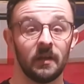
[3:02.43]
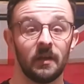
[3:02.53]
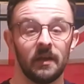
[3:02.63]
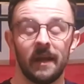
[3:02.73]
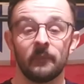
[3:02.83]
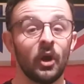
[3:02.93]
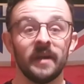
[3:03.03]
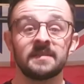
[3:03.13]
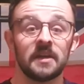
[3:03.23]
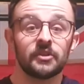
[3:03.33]
And I'm not
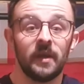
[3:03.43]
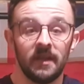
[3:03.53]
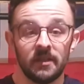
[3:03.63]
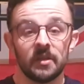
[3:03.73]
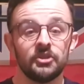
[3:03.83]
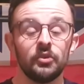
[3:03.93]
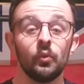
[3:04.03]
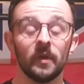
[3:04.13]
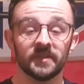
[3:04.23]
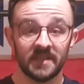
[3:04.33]
exaggerating, because you
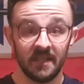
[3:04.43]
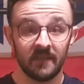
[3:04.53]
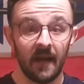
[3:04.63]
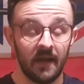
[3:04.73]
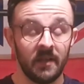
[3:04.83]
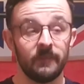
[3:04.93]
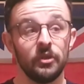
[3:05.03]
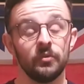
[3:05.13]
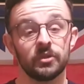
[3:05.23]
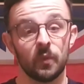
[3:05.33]
will see that, and if
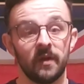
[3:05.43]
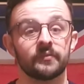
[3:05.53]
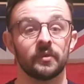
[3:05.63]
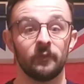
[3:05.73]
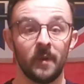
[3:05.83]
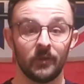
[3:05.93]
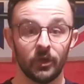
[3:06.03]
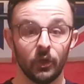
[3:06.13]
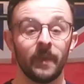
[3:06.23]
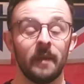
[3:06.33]
you squat in front of a mirror,
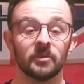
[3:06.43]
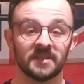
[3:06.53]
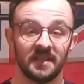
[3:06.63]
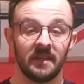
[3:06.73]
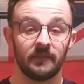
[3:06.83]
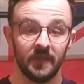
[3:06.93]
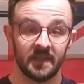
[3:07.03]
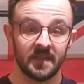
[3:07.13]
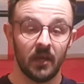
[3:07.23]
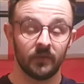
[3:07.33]
you'll be able to see that for
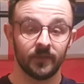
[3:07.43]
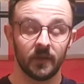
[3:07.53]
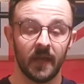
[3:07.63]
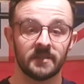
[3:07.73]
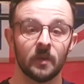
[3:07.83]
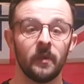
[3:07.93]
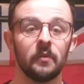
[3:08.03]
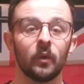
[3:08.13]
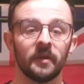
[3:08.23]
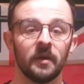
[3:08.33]
yourself, okay? So we
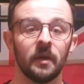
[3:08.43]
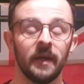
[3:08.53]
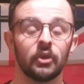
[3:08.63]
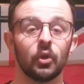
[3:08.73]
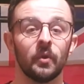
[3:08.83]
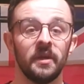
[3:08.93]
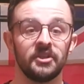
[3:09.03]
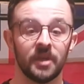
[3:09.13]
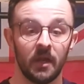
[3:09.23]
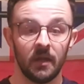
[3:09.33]
want to
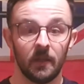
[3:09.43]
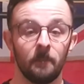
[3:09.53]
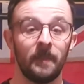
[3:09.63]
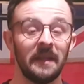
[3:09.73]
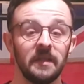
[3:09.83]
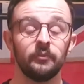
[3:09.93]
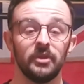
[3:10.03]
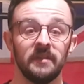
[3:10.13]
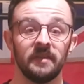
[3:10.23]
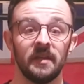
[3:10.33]
encourage belly
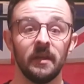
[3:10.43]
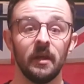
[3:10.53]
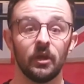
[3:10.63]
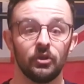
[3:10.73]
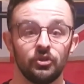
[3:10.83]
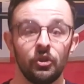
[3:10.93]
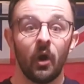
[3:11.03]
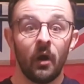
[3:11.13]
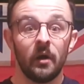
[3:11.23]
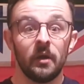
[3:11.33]
breathing,
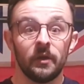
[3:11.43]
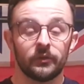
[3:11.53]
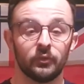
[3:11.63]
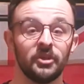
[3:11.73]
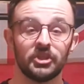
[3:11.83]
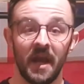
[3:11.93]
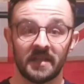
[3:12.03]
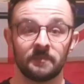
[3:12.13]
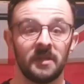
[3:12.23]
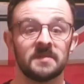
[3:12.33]
not through the
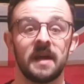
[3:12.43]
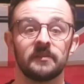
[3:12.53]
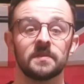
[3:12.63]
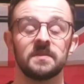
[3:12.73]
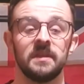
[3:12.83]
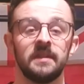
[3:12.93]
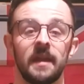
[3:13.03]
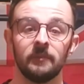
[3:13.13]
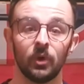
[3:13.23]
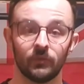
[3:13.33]
chest, because that doesn't need any
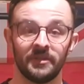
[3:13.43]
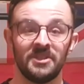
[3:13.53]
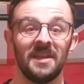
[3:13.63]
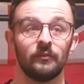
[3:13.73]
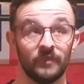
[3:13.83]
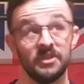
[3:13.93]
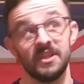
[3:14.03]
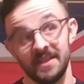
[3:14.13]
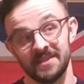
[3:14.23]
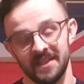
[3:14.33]
more
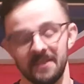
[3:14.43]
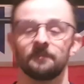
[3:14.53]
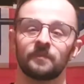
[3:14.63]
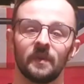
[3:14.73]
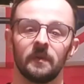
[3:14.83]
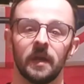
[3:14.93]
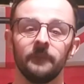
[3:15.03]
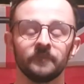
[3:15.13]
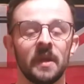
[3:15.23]
rigidity, okay?